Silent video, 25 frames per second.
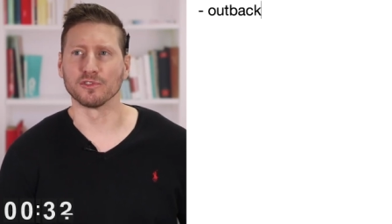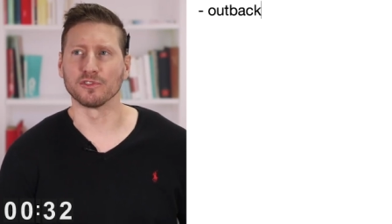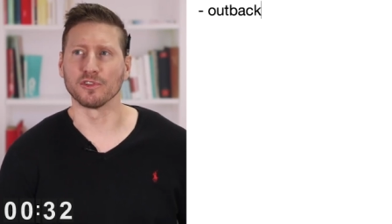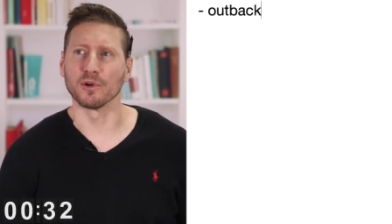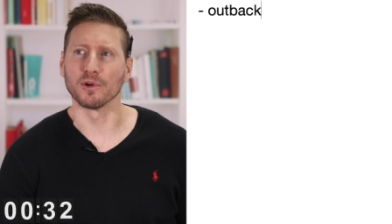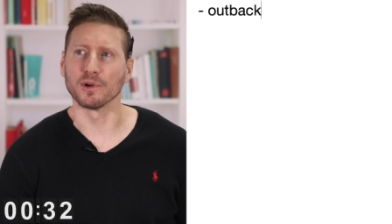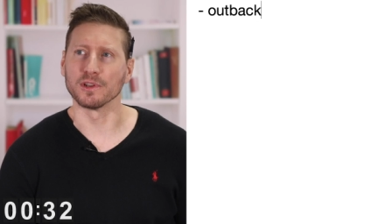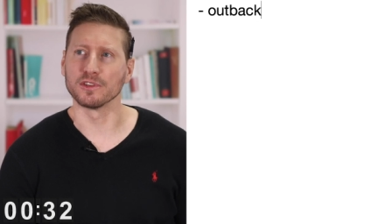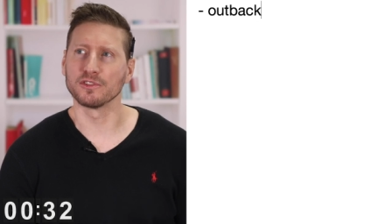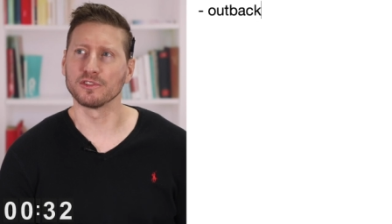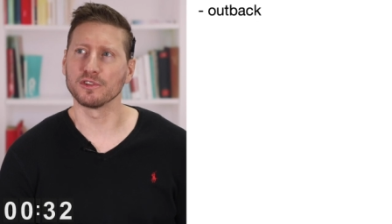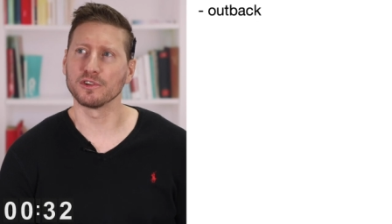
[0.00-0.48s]

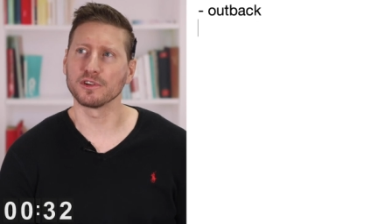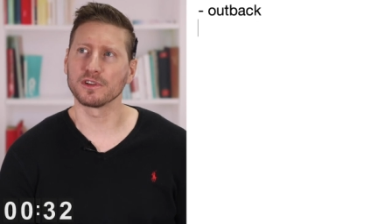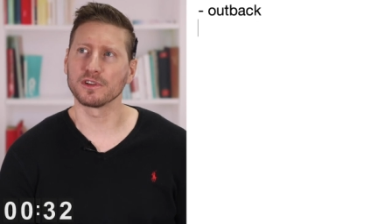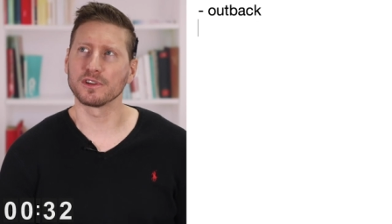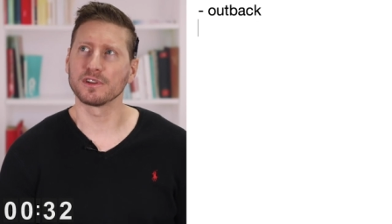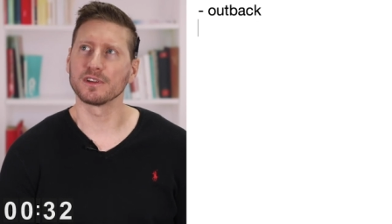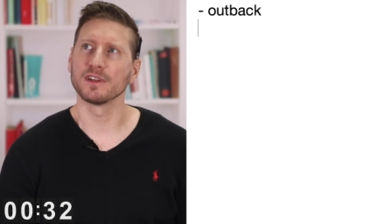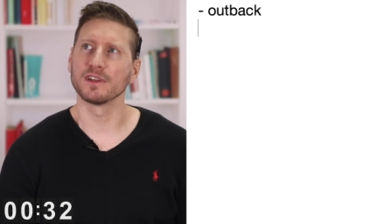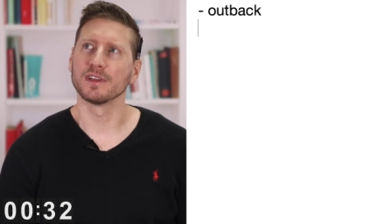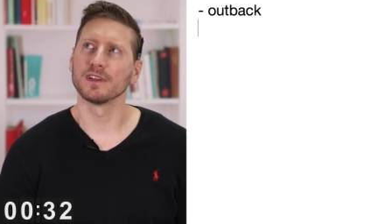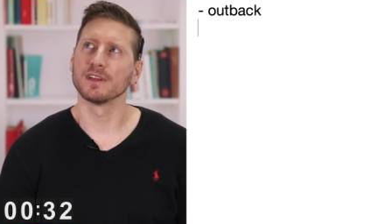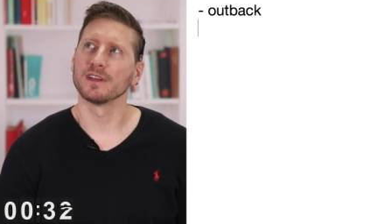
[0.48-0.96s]
So it
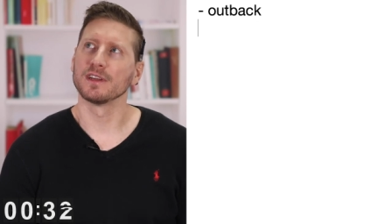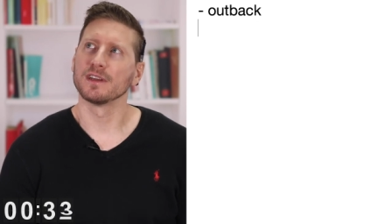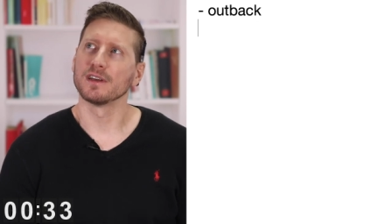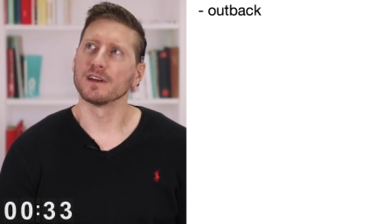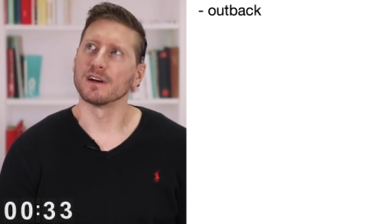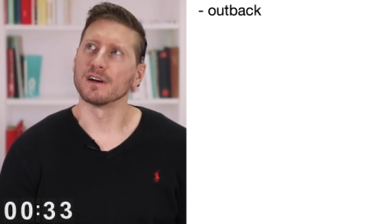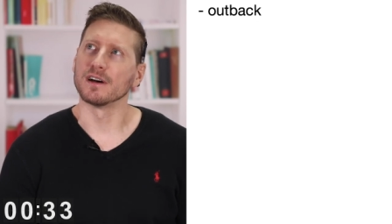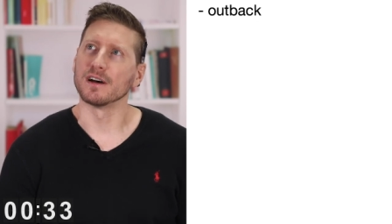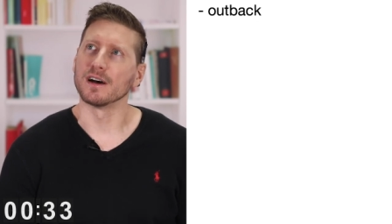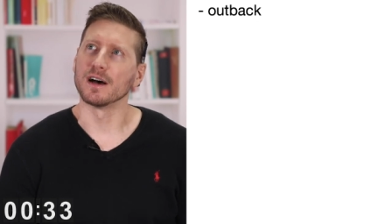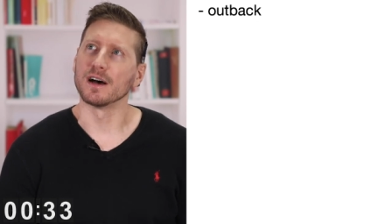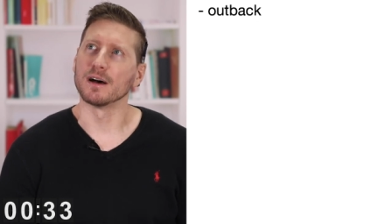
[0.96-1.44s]
took
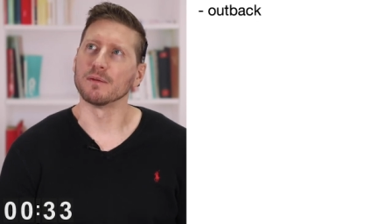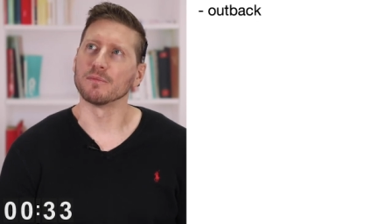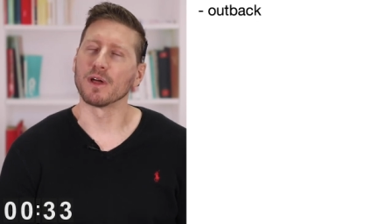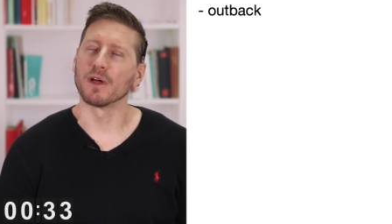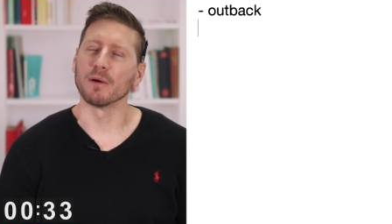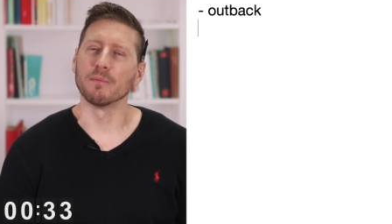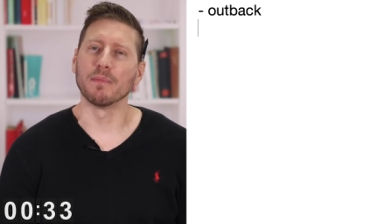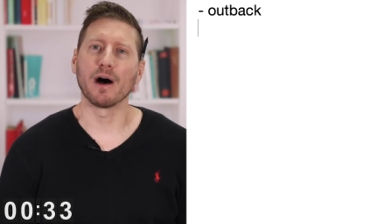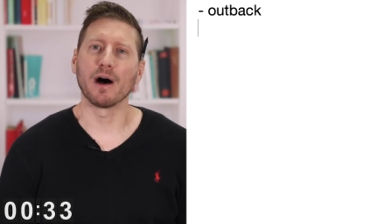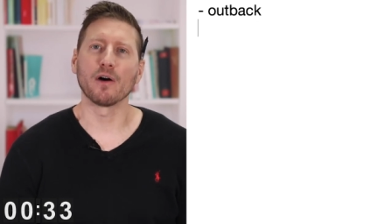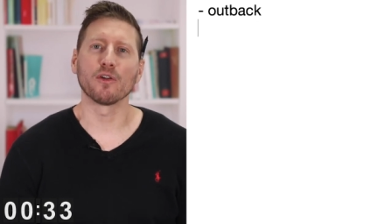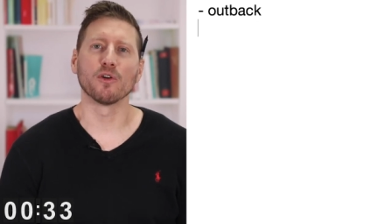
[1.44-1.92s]
um,
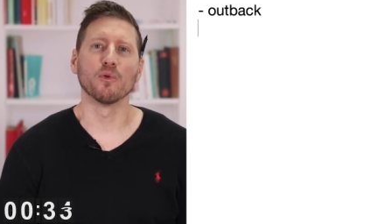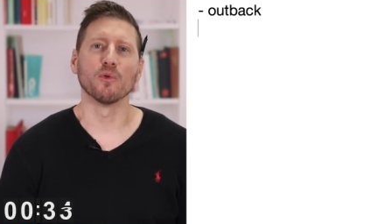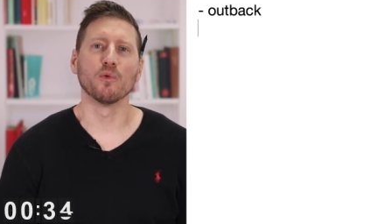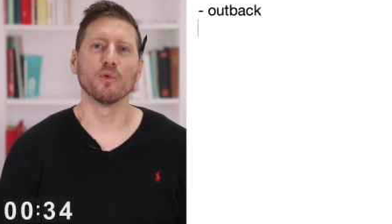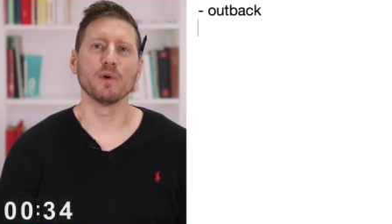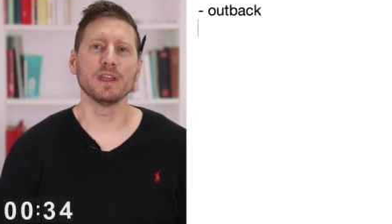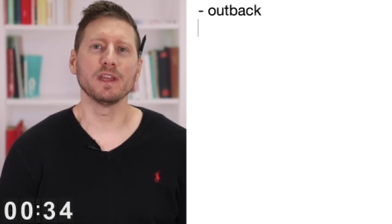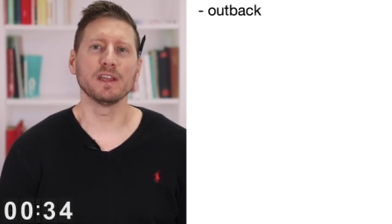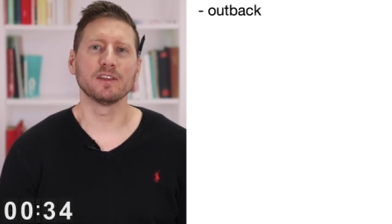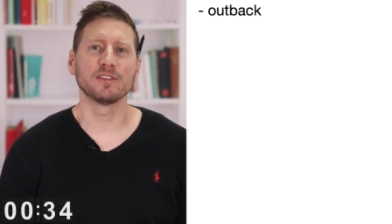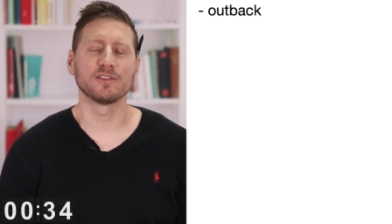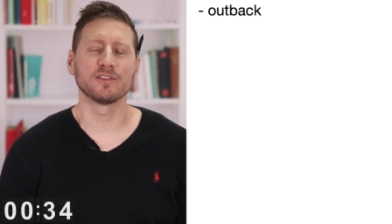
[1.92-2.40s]
about a
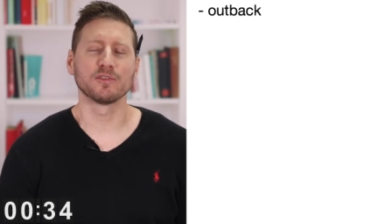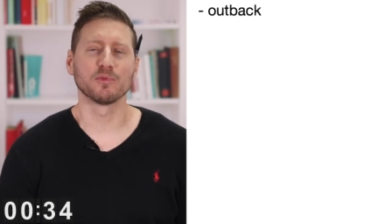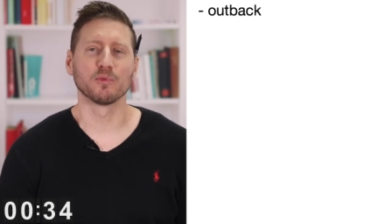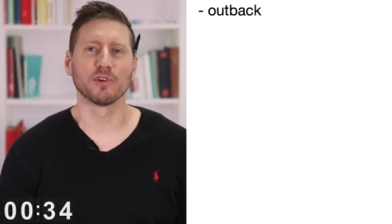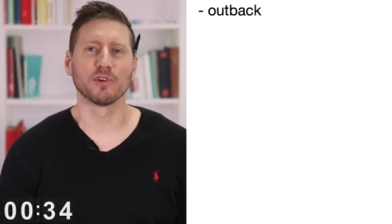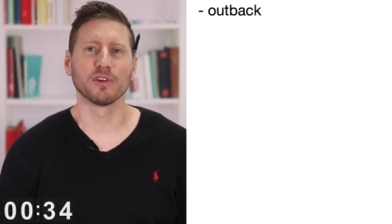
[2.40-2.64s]
week's